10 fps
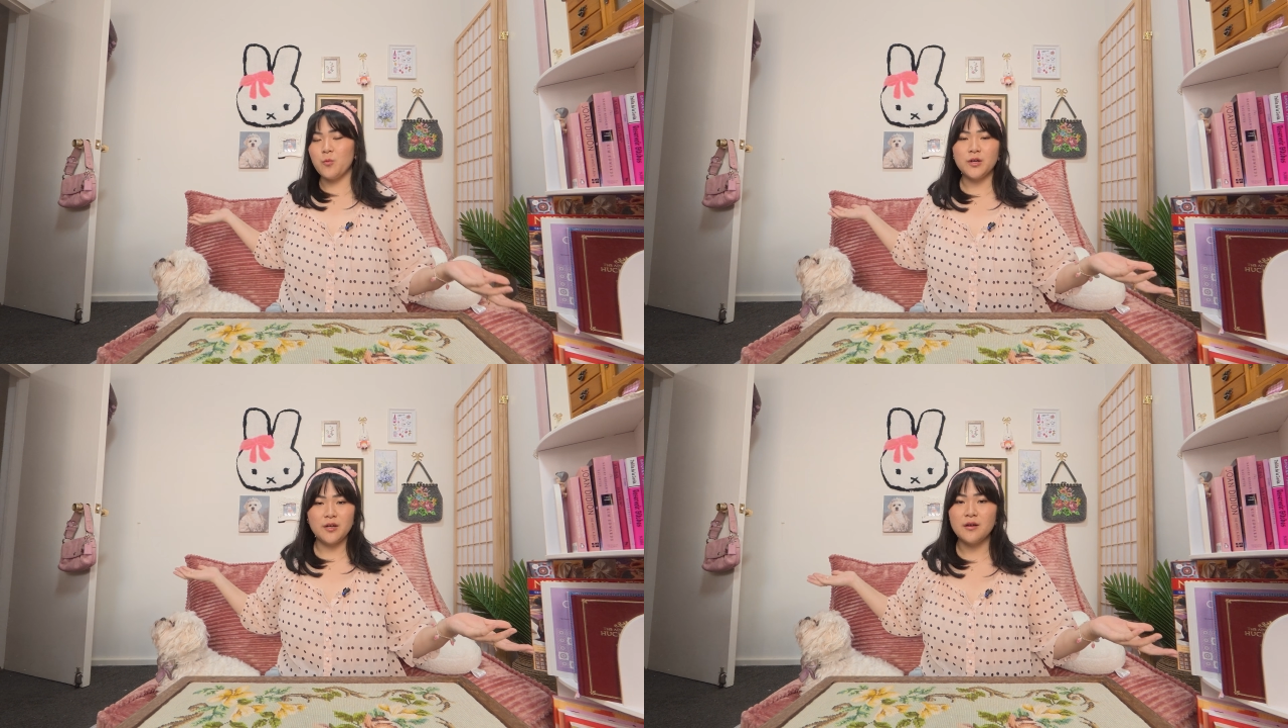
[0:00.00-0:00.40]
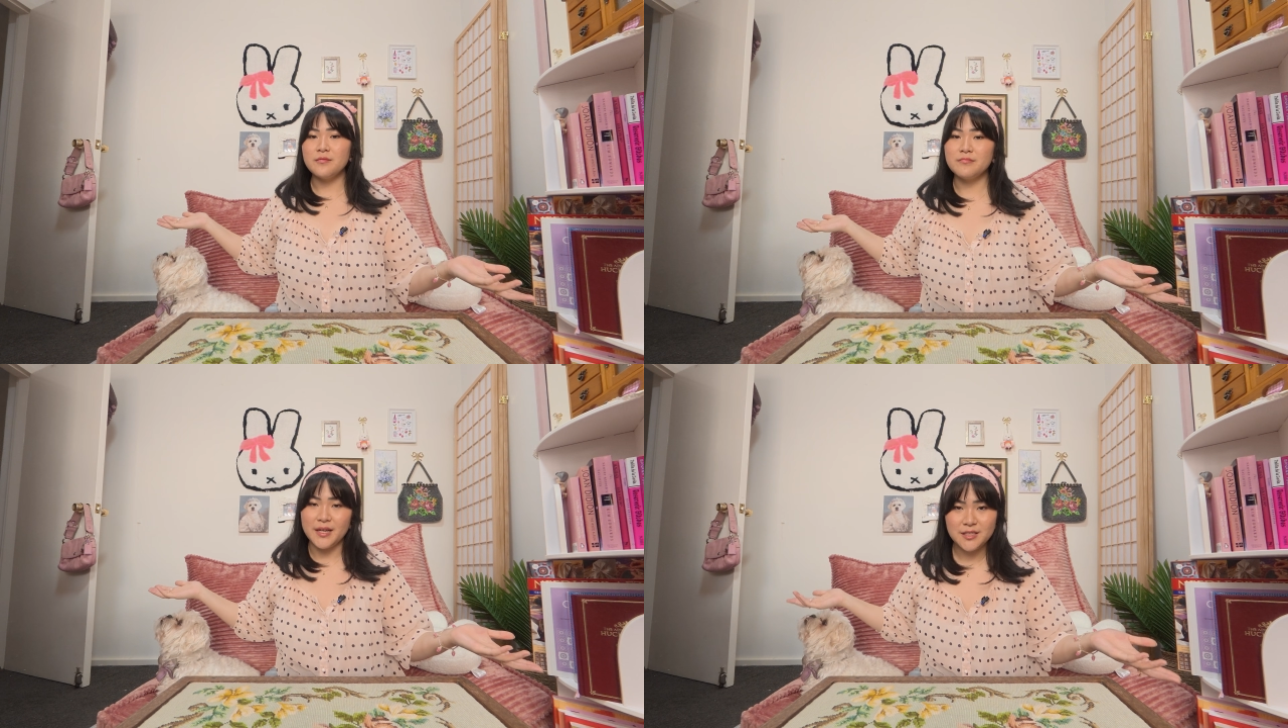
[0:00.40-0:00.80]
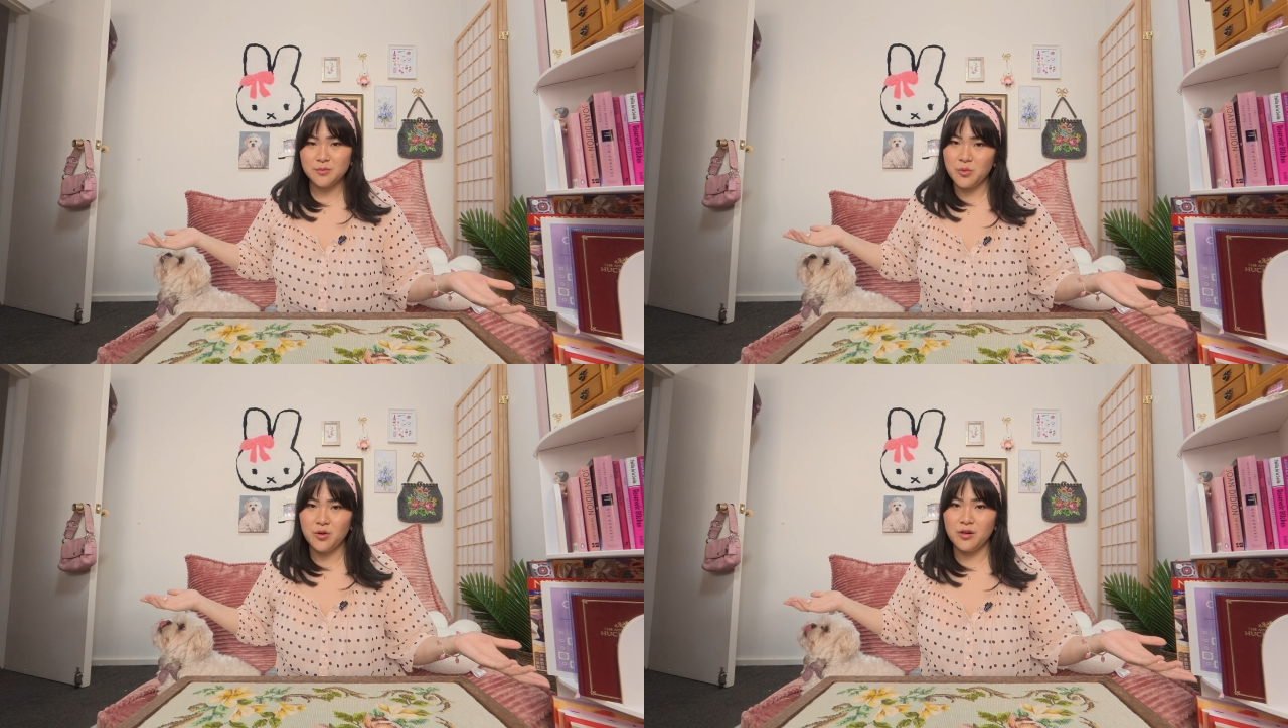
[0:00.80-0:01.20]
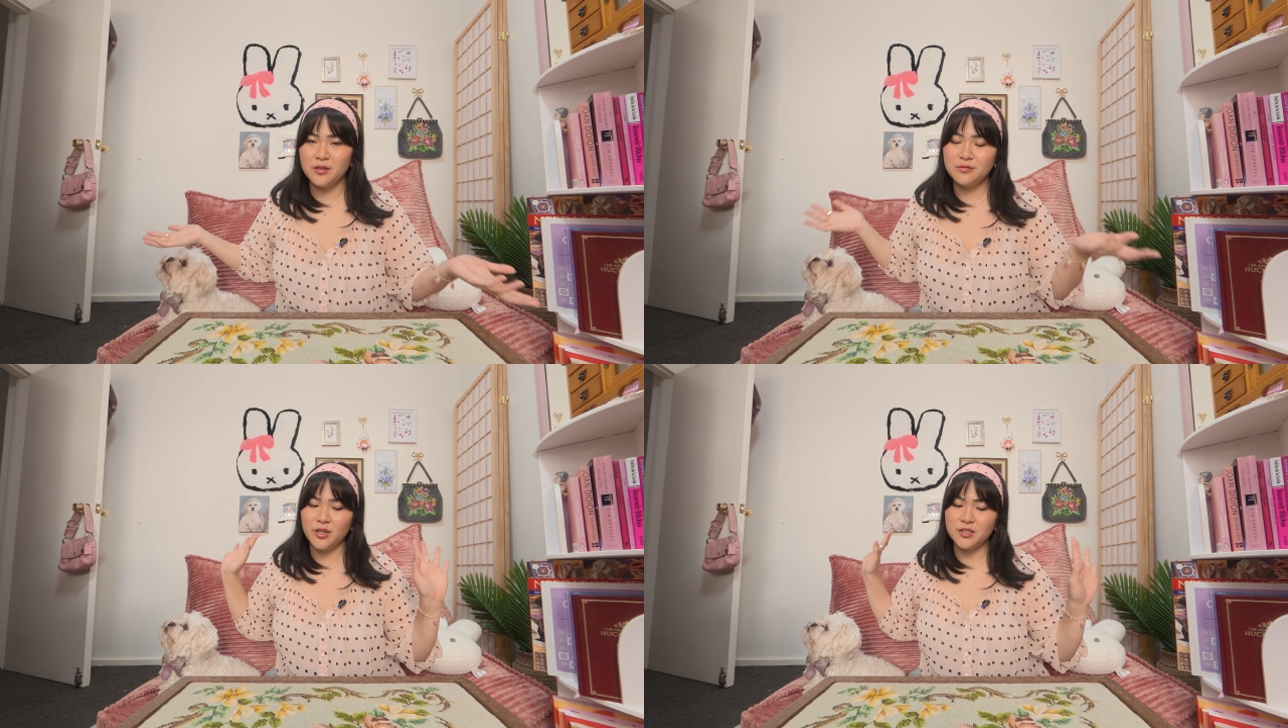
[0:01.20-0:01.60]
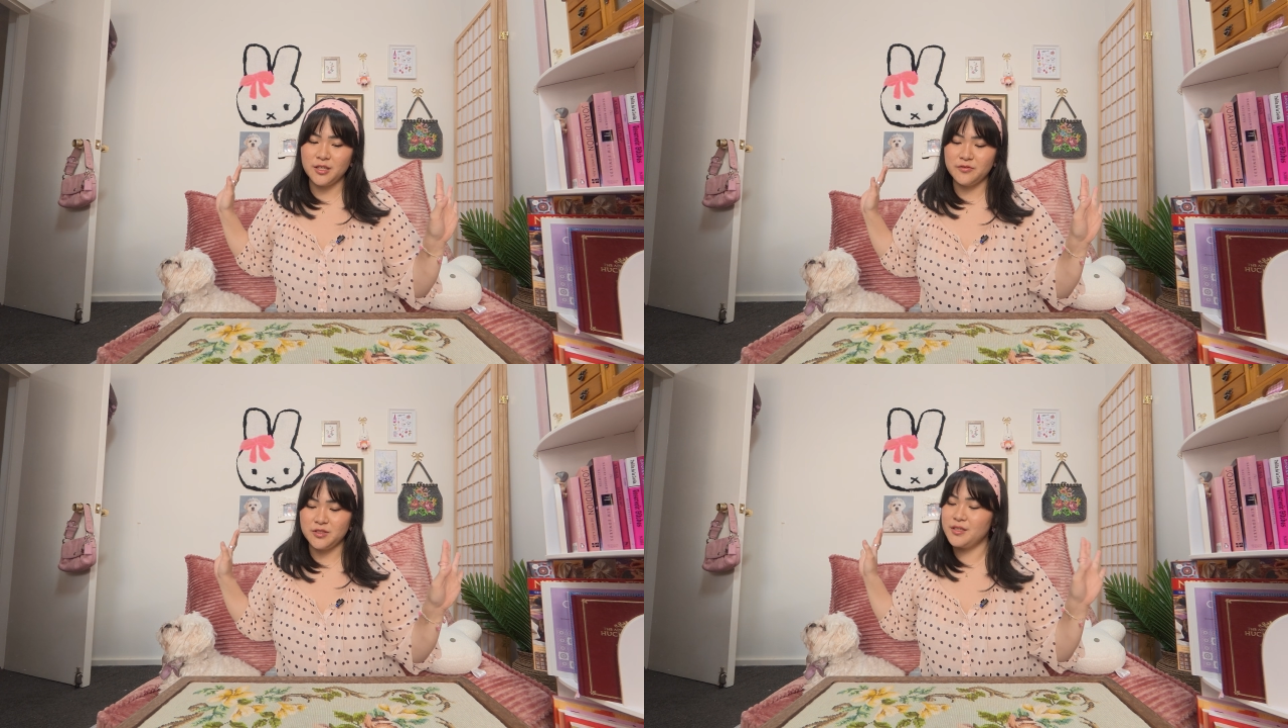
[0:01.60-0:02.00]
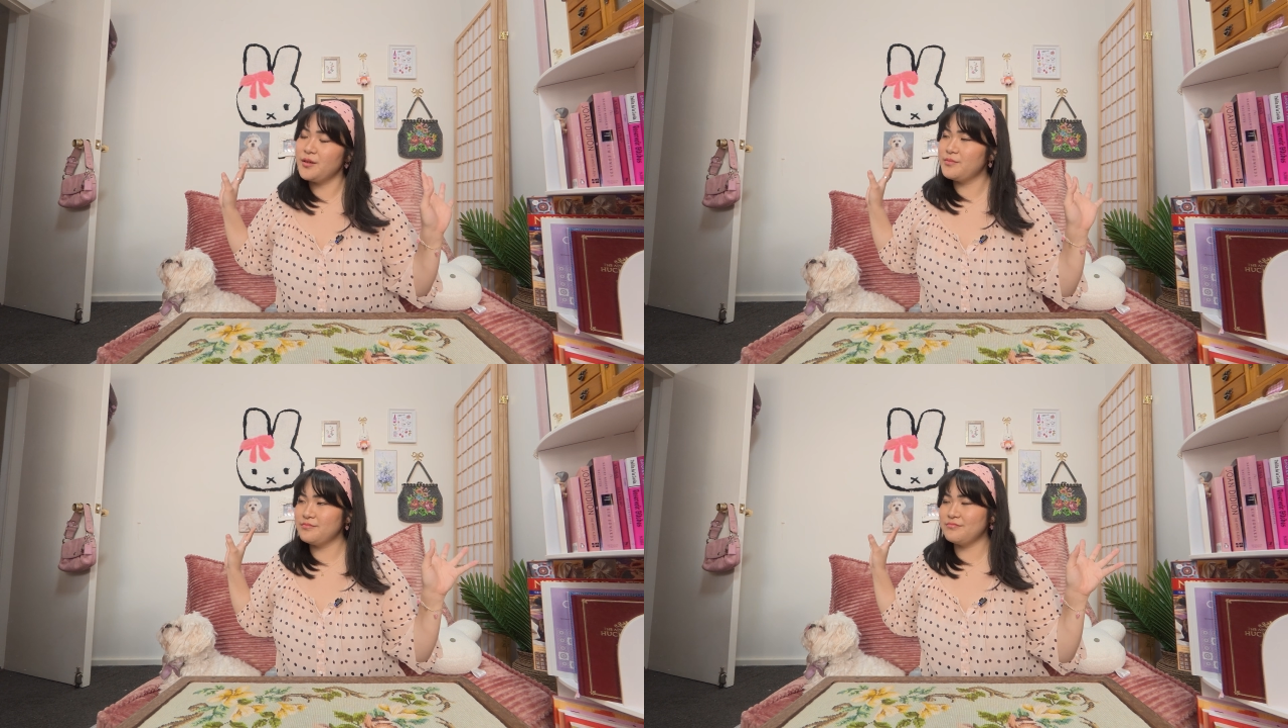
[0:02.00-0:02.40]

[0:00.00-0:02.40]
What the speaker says: want to make some more rug tufted